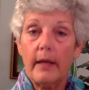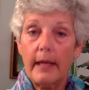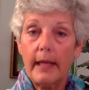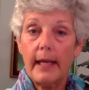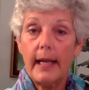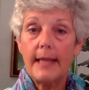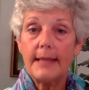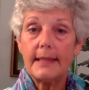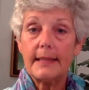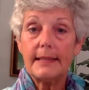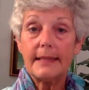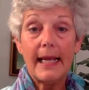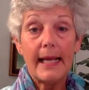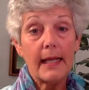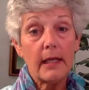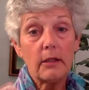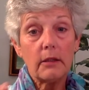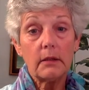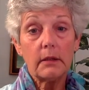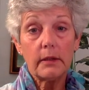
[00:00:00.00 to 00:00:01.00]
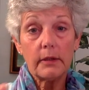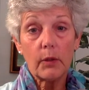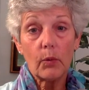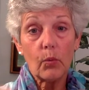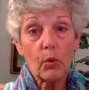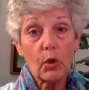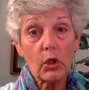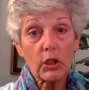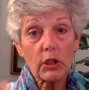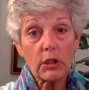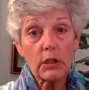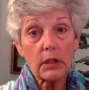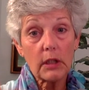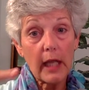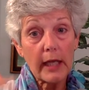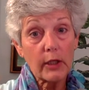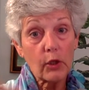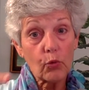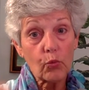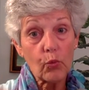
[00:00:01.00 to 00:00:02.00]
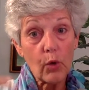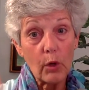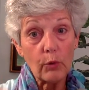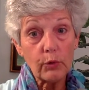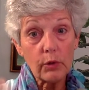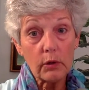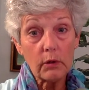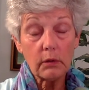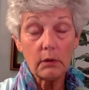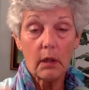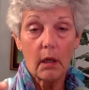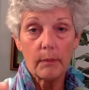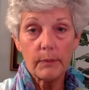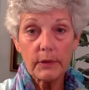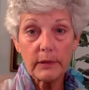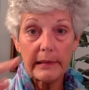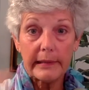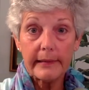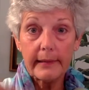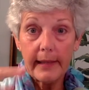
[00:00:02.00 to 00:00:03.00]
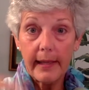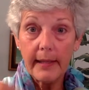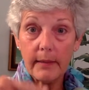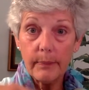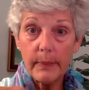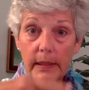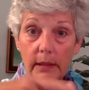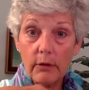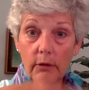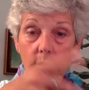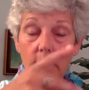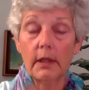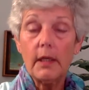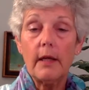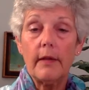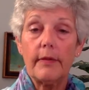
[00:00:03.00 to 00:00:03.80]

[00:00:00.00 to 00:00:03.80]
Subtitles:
It has a tail that works like a rotor, almost like an egg beater,